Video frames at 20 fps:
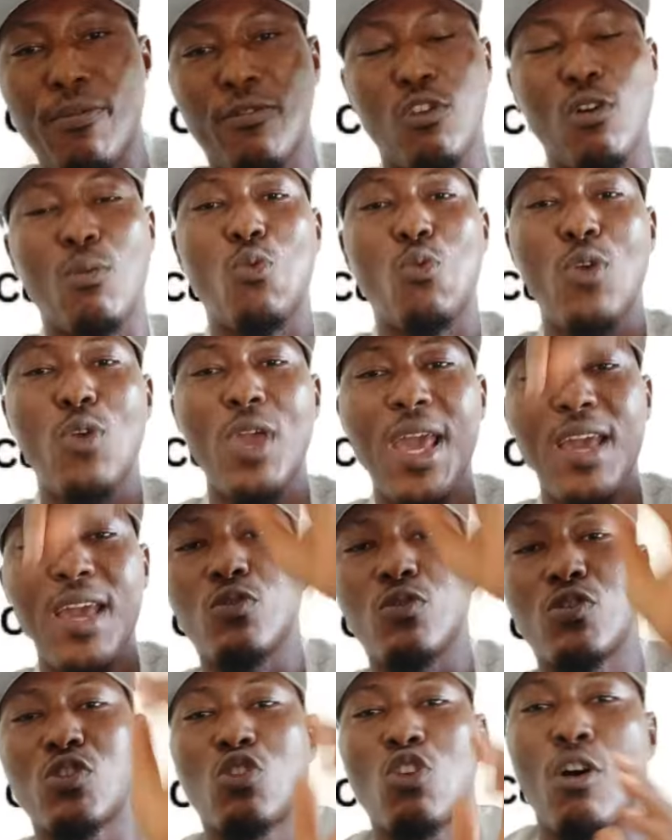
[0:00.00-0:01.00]
where you
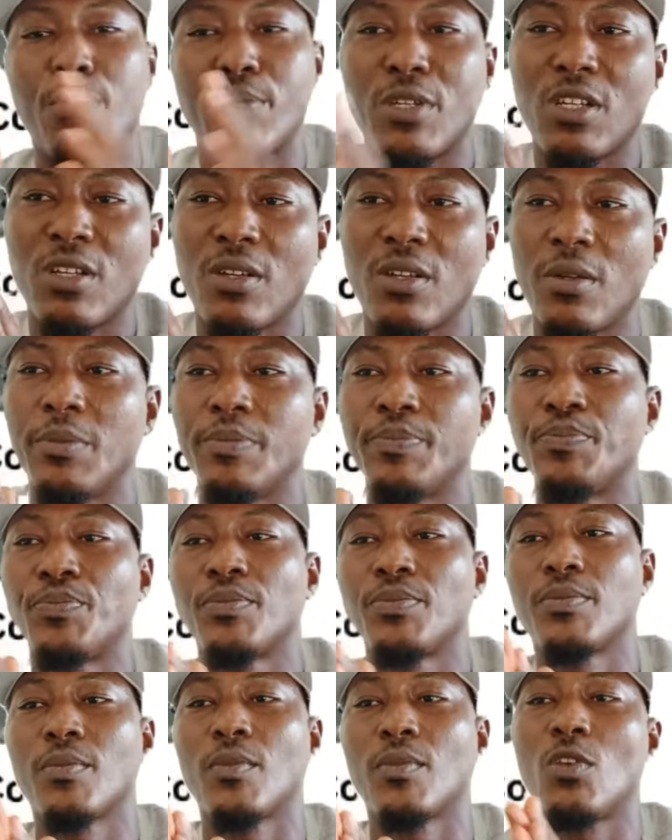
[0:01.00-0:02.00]
stopped.
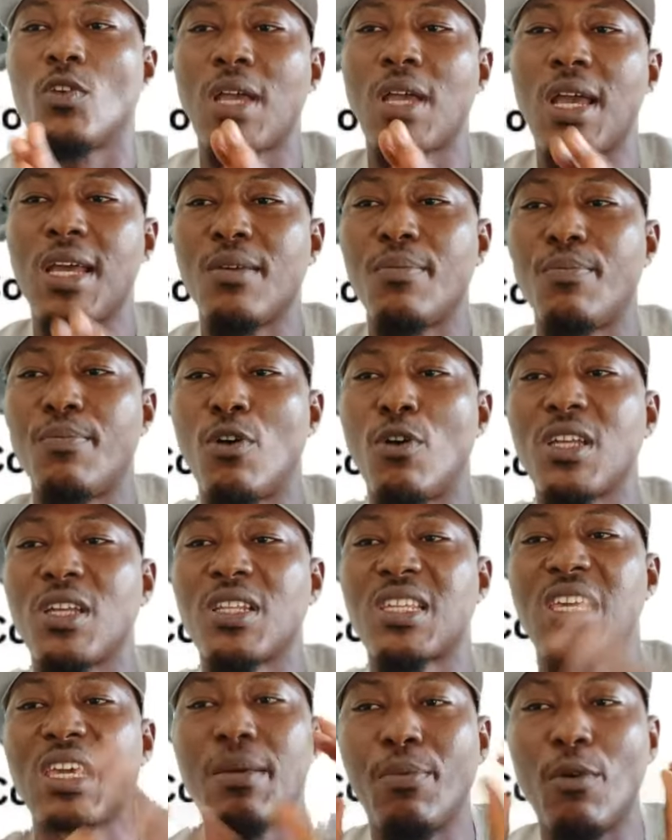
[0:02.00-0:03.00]
You get the point. Keep
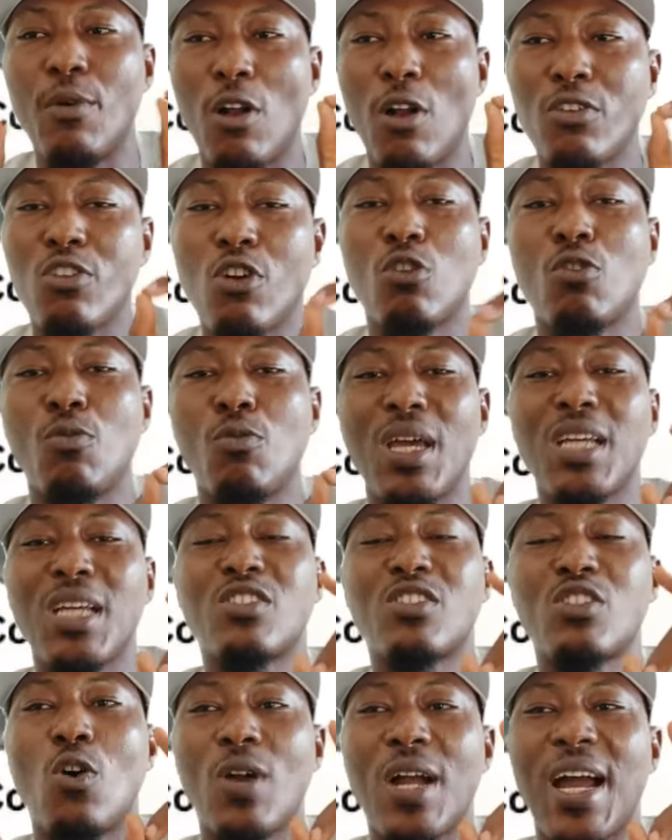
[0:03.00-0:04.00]
all documents
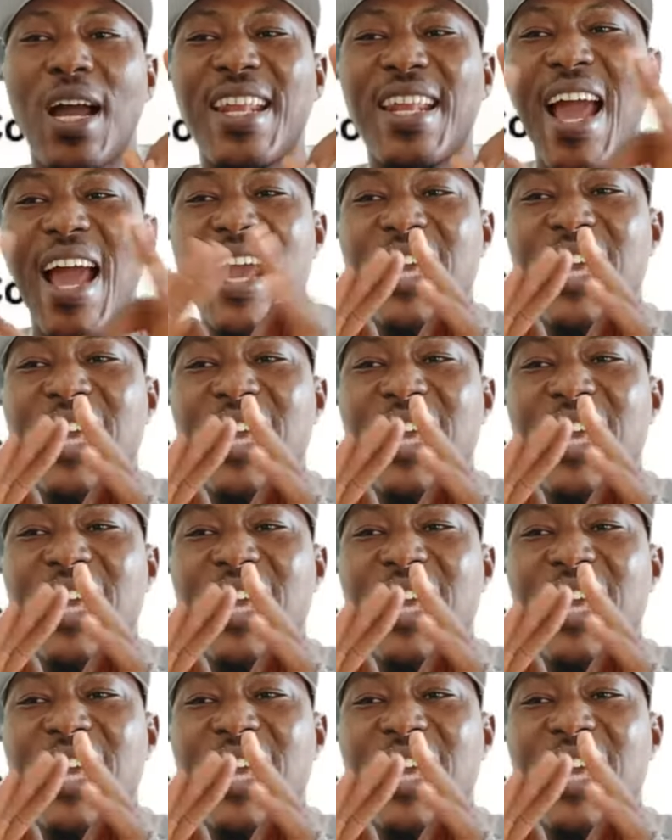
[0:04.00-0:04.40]
organized.